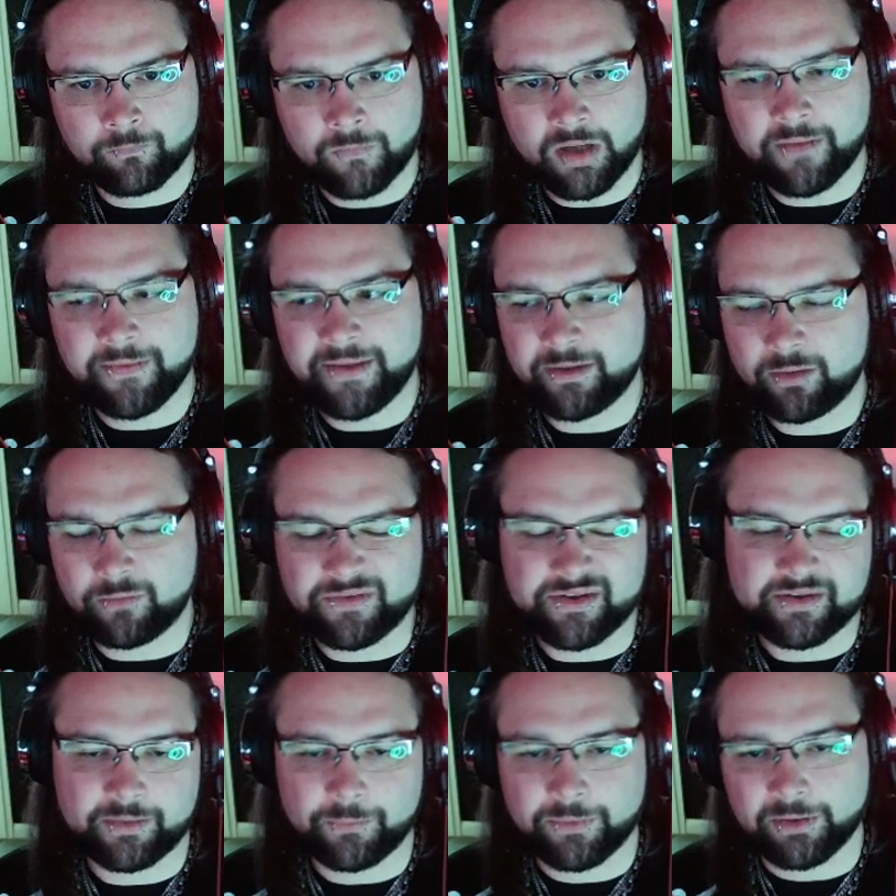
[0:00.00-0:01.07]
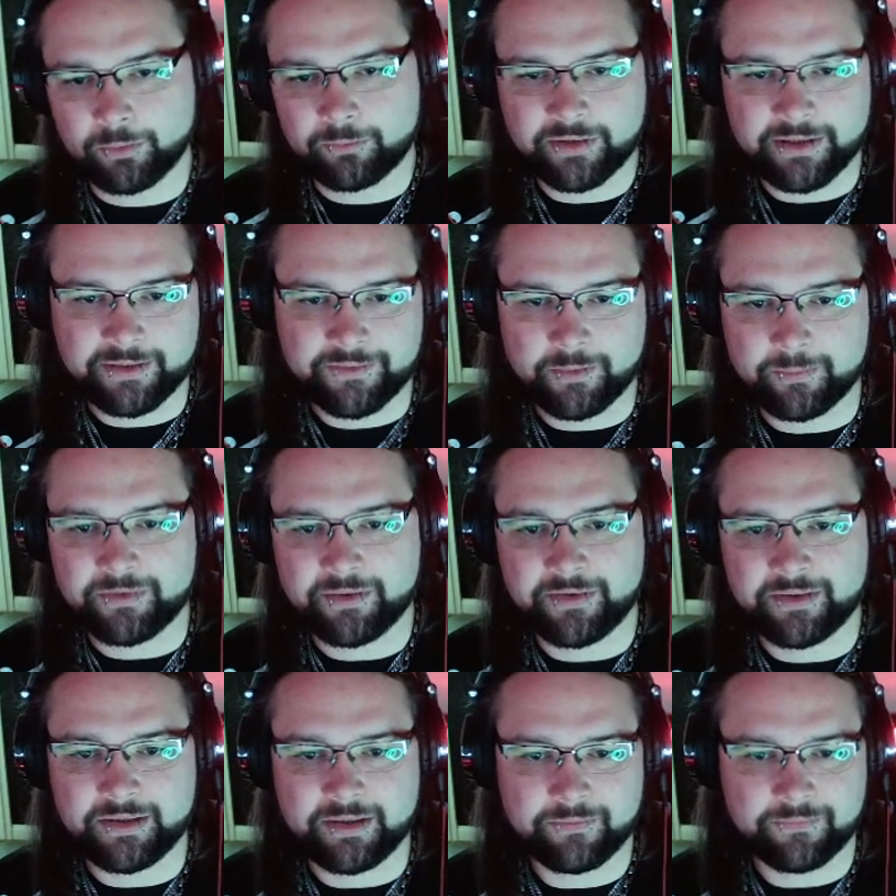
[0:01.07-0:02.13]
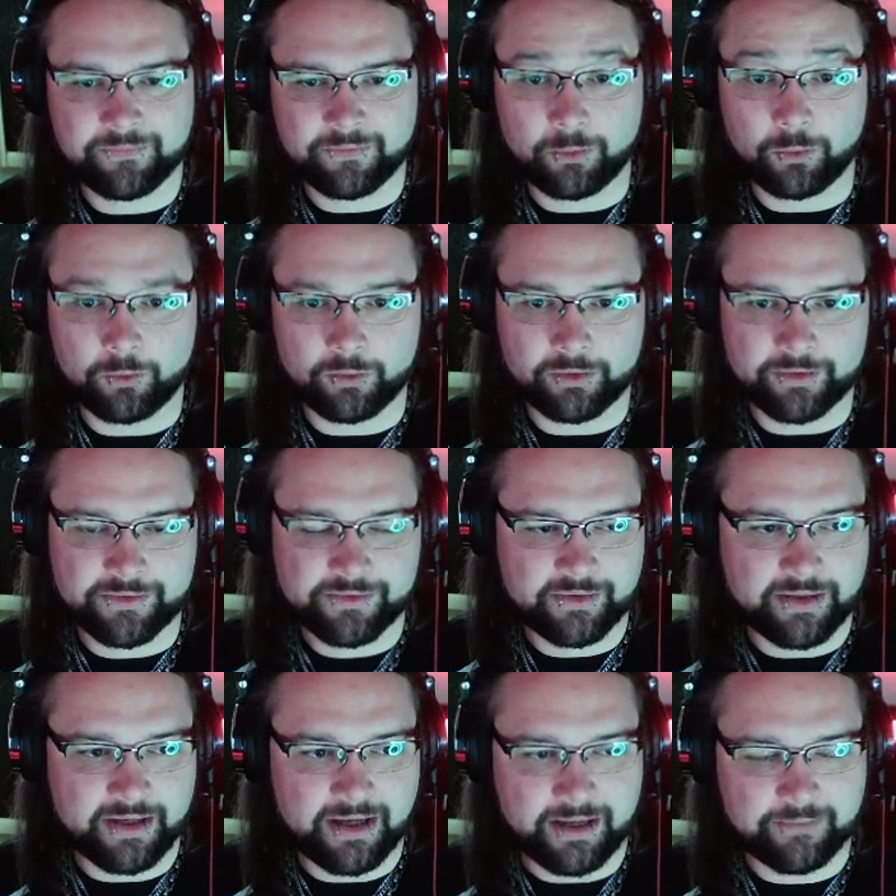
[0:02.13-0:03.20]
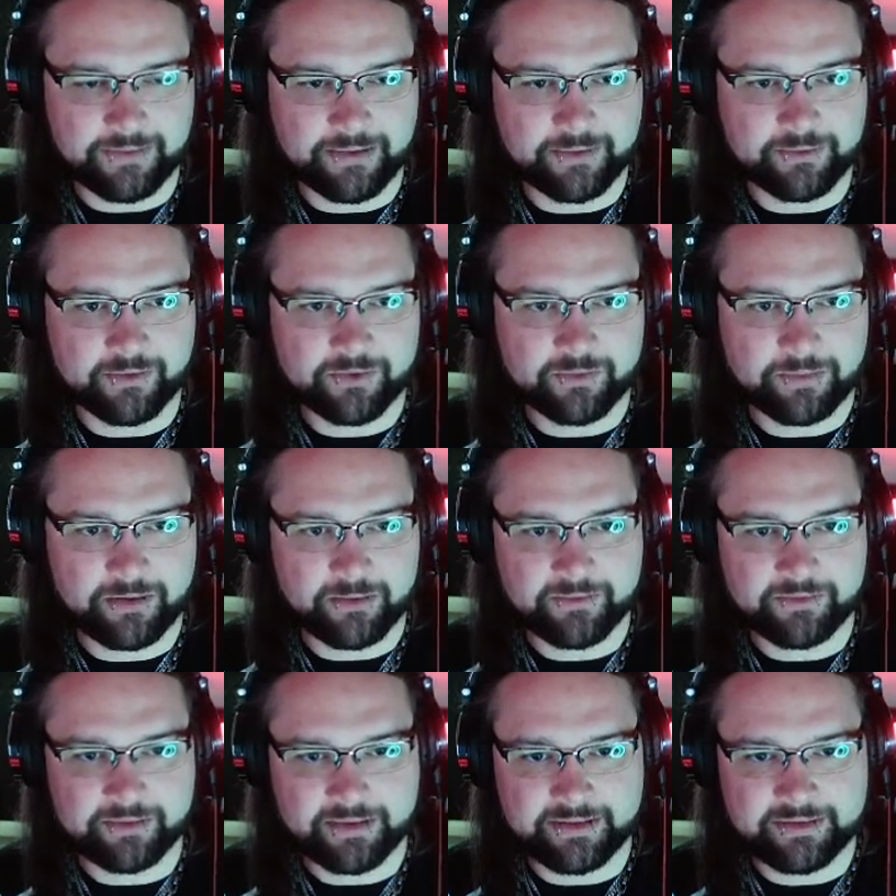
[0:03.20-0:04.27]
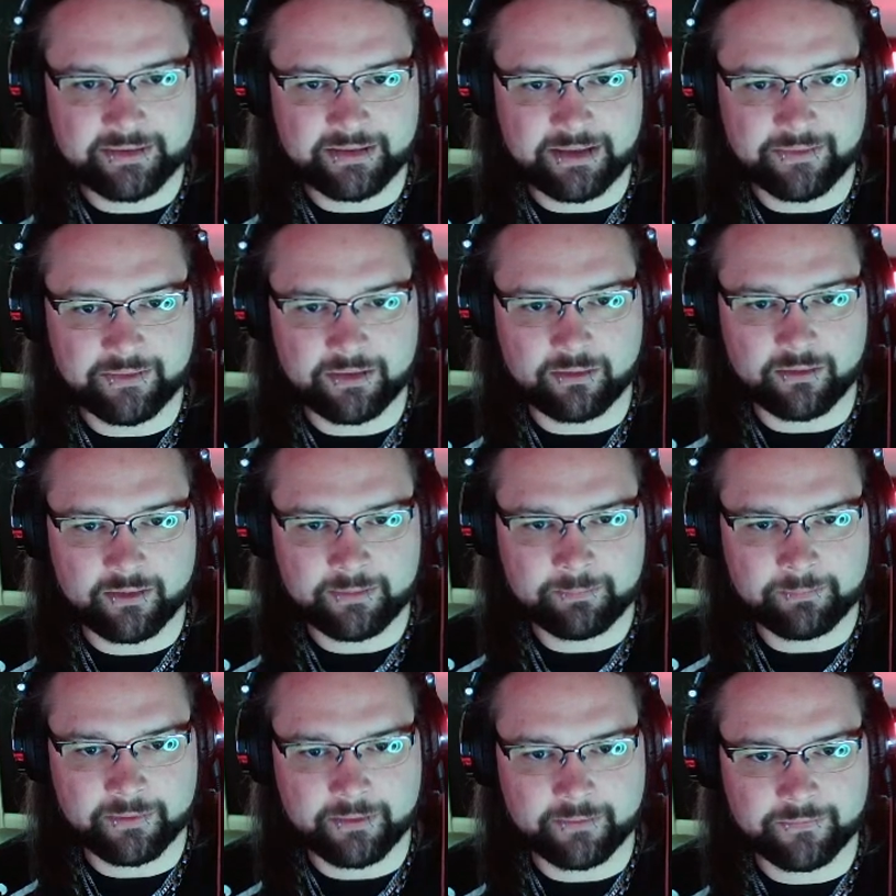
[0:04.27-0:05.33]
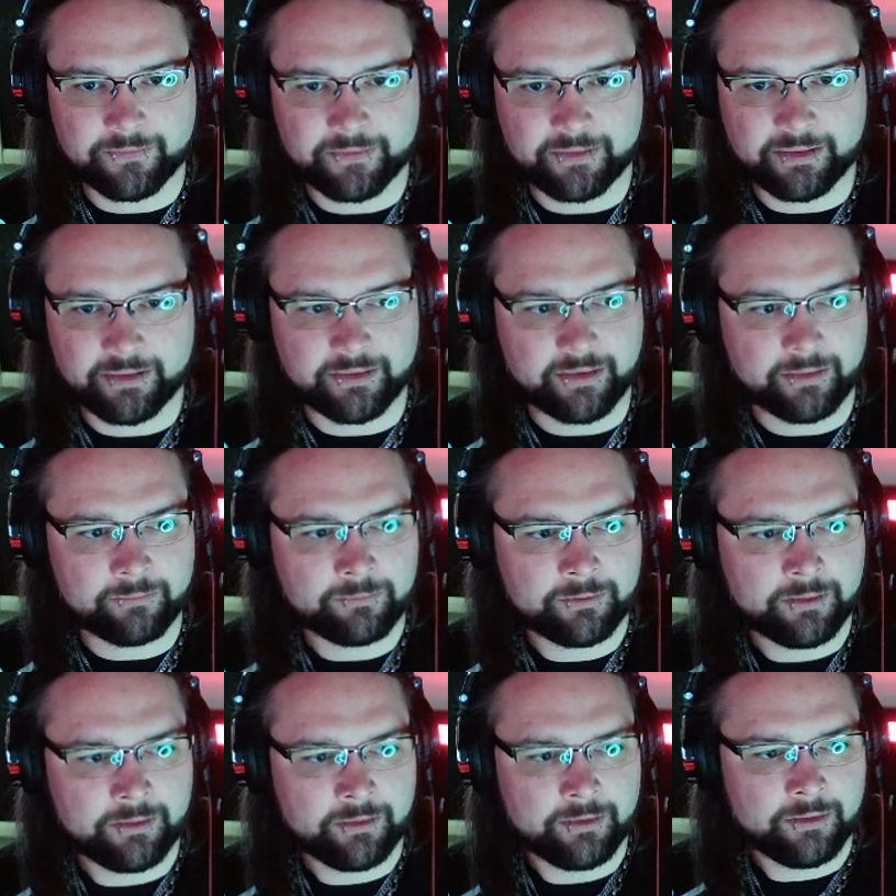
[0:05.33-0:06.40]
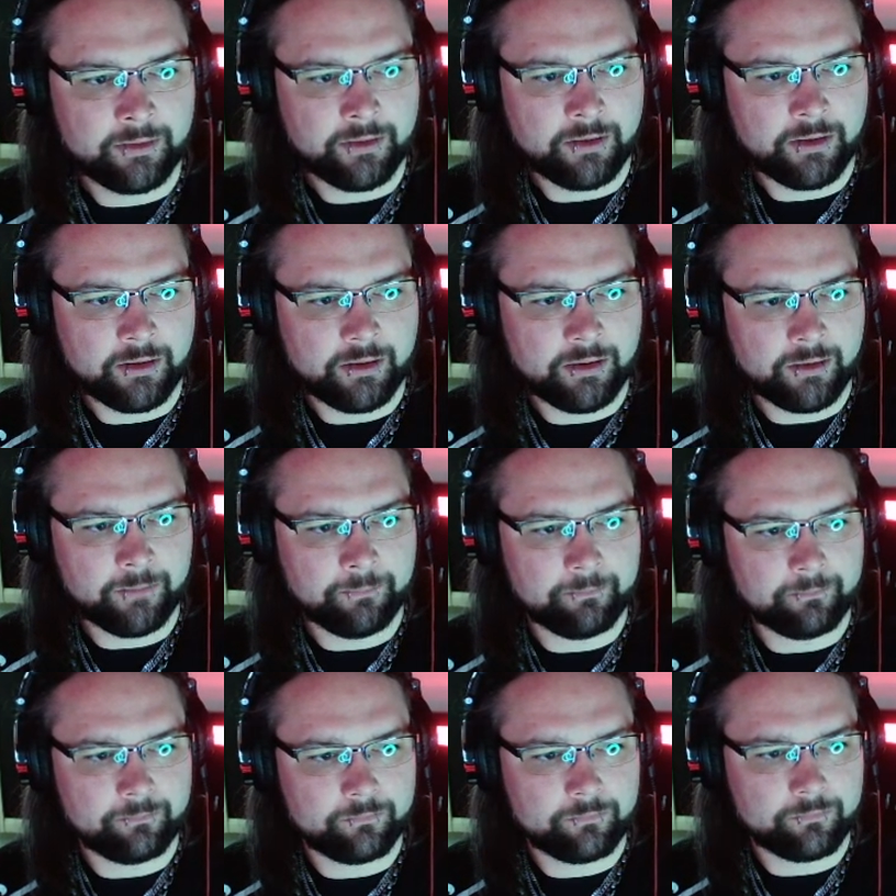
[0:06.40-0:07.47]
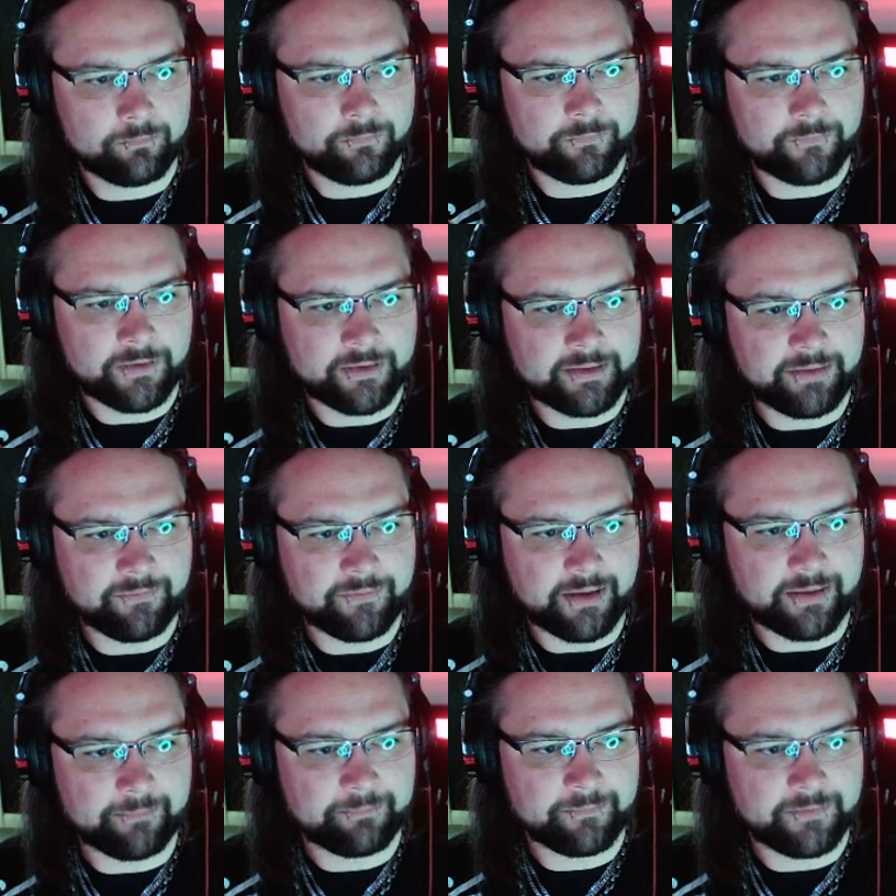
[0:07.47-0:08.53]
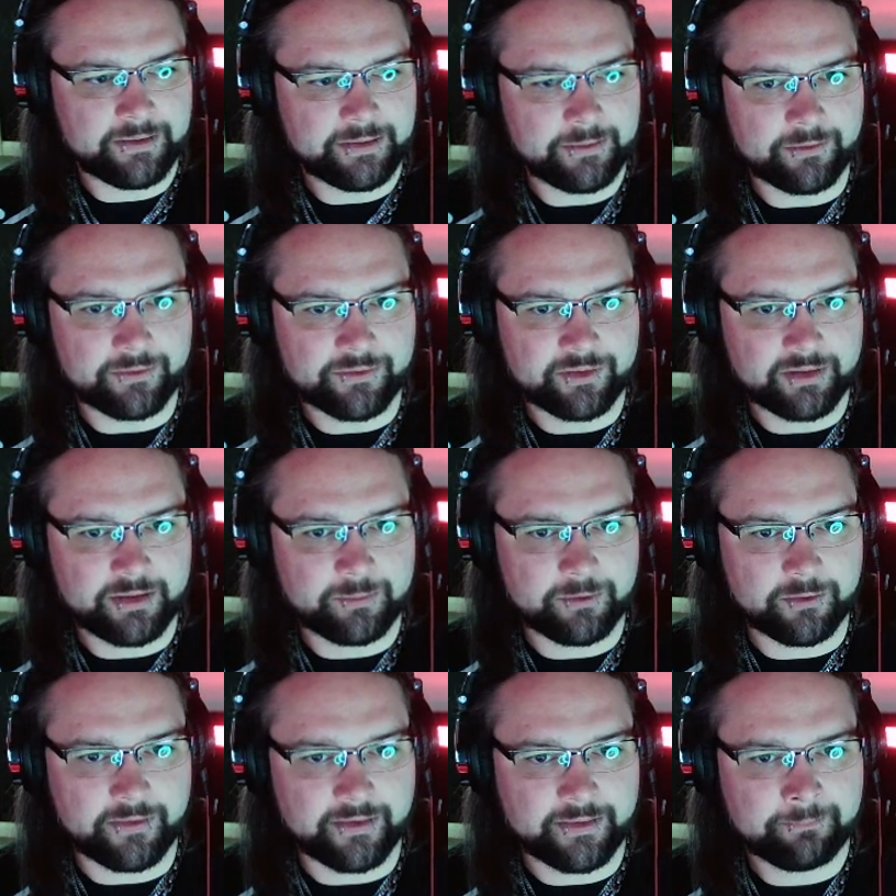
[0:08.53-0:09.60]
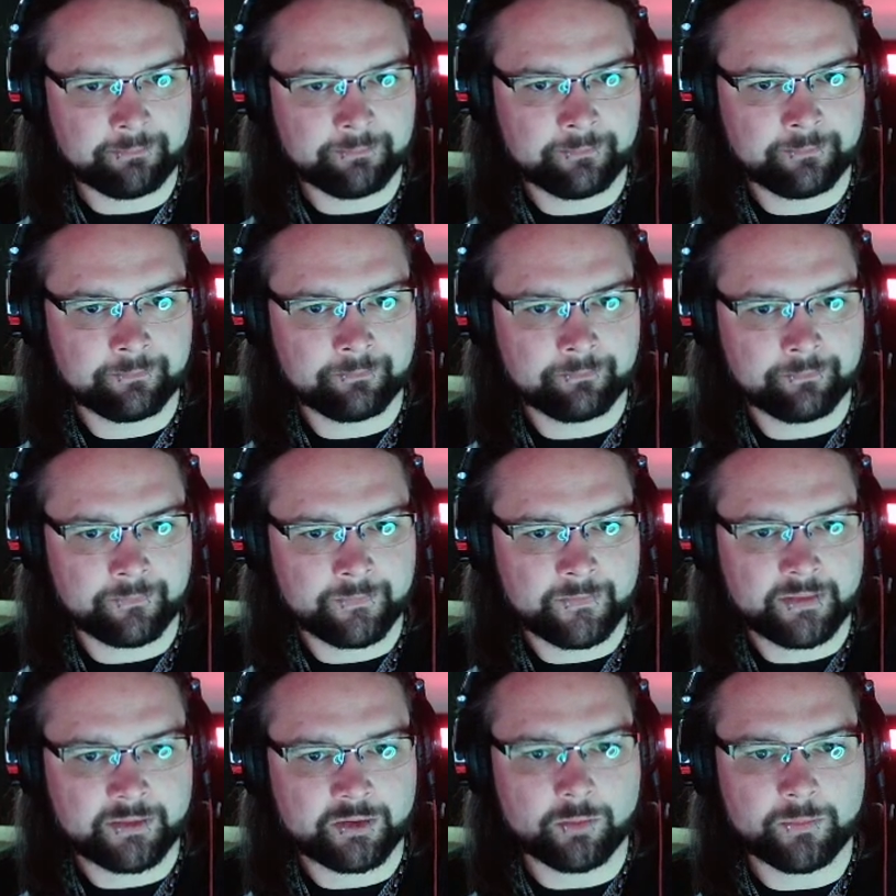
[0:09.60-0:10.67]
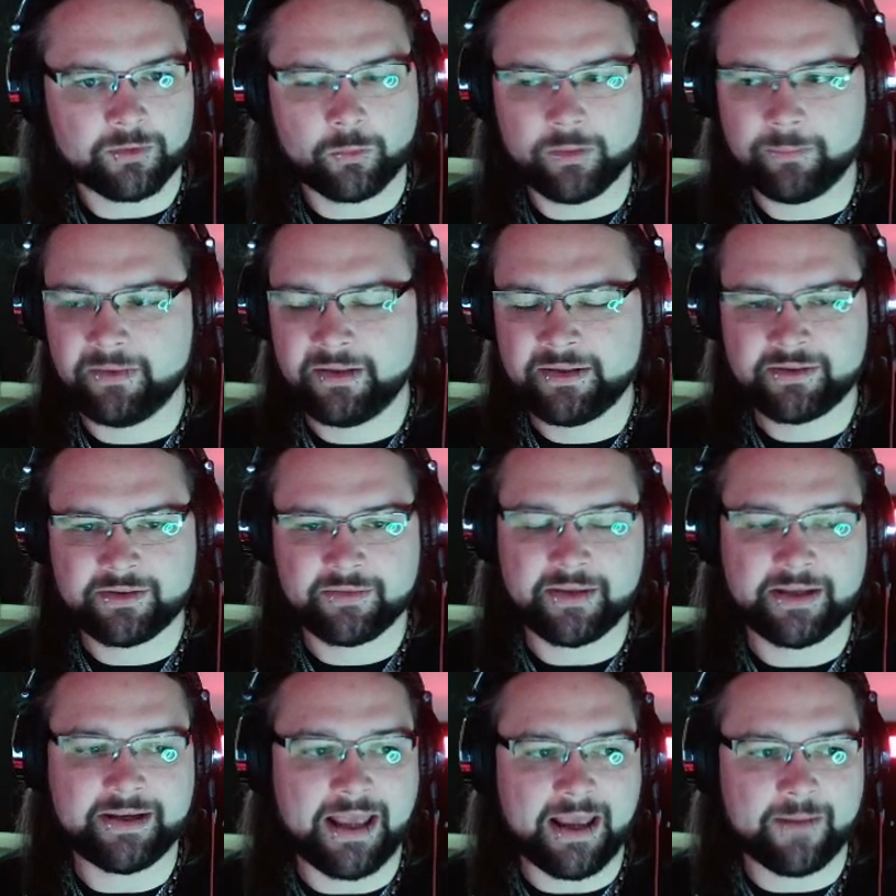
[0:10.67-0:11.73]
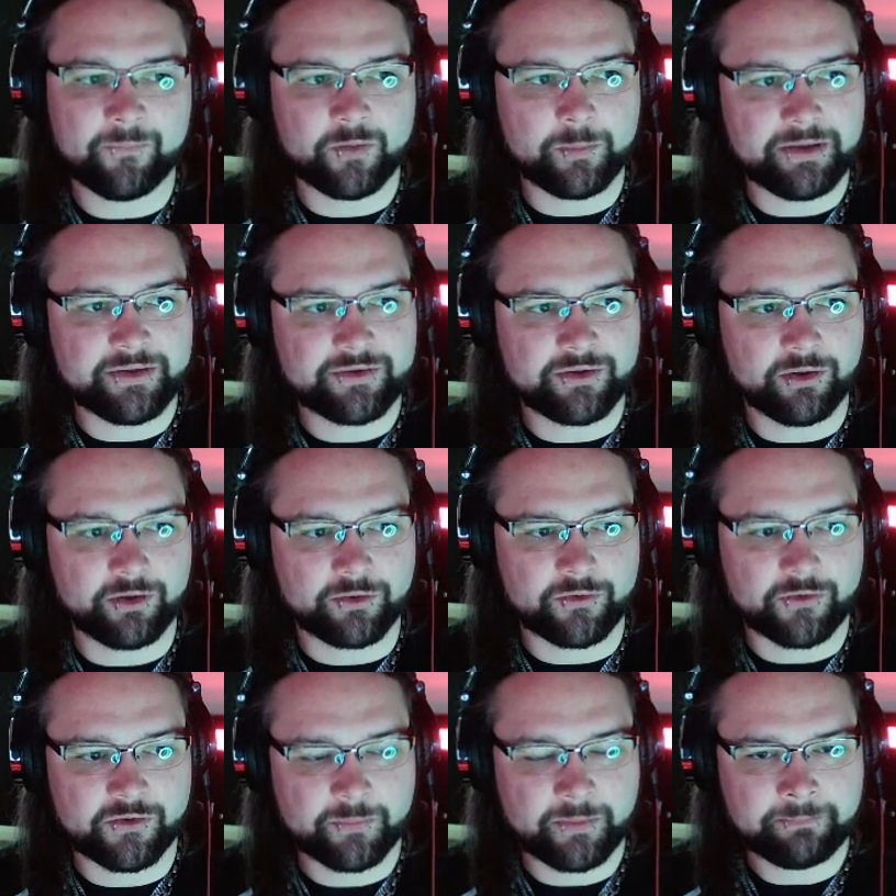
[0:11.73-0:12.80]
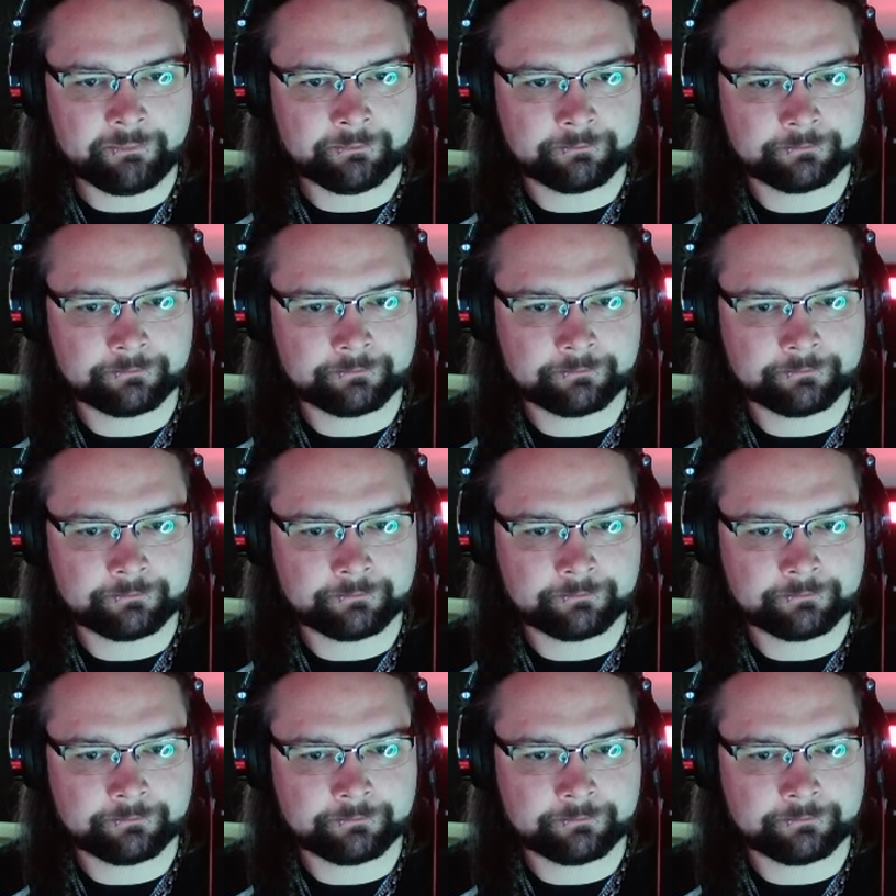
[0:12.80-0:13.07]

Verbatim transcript: And then obviously we'll upgrade them to the flawless heavy crossbows later down the line, but for now, no. Um, Viking Vet, I know you're asleep already. Come equip this, then everybody's got a crossbow.